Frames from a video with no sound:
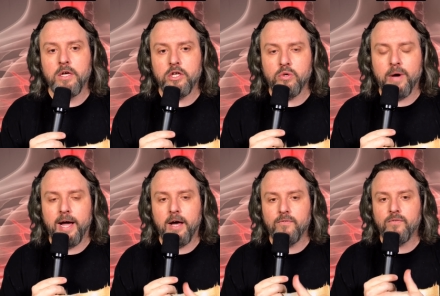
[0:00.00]
You
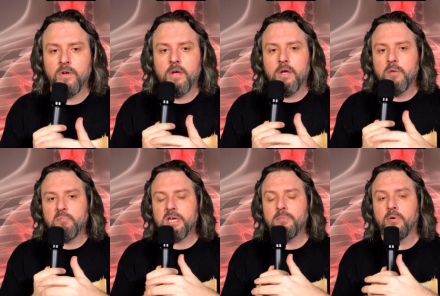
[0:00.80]
have
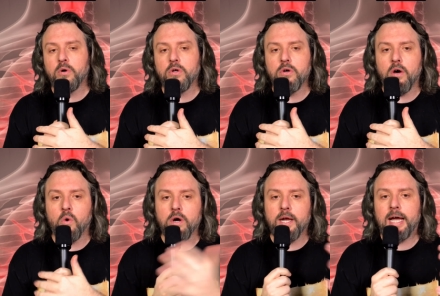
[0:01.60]
people
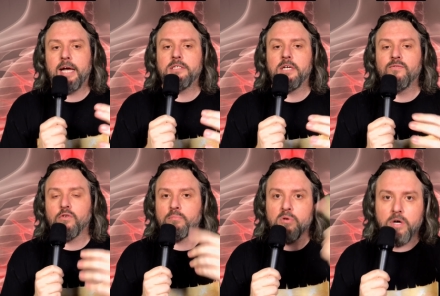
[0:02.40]
organizing
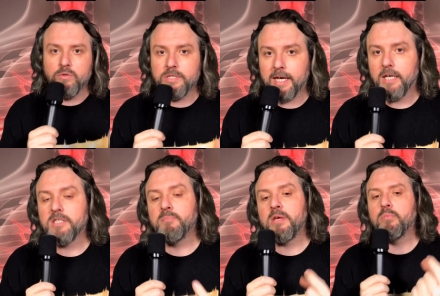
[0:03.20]
for
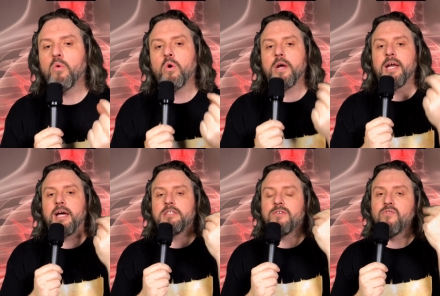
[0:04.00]
protests, people
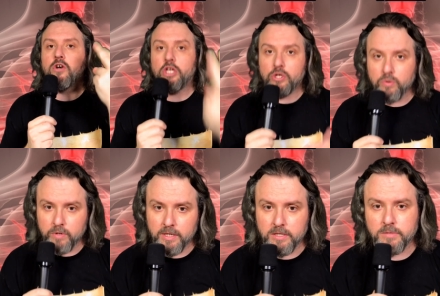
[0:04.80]
organizing for
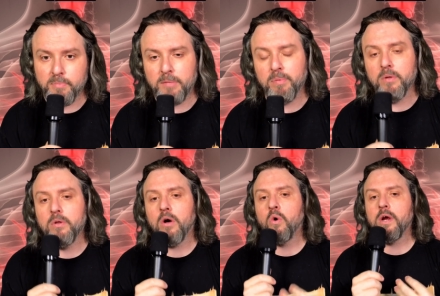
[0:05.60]
unions, people
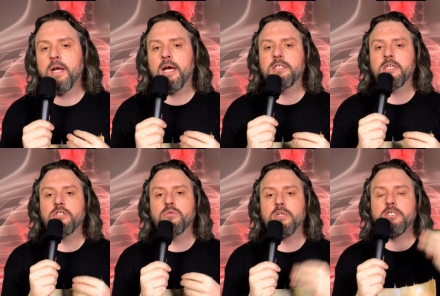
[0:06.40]
organizing
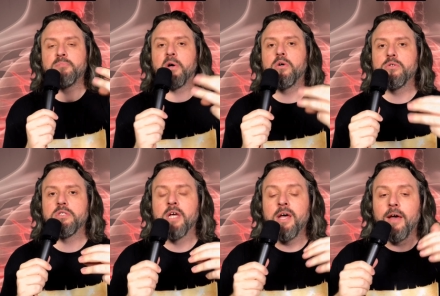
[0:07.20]
to
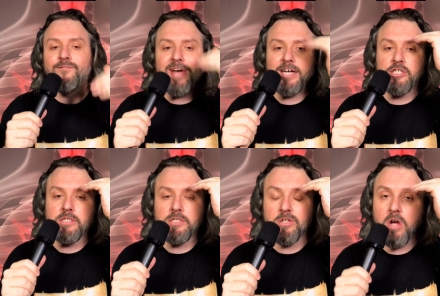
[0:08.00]
expose
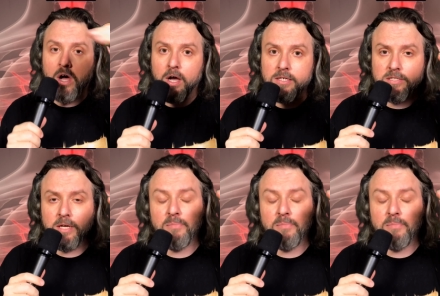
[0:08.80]
fascist laws and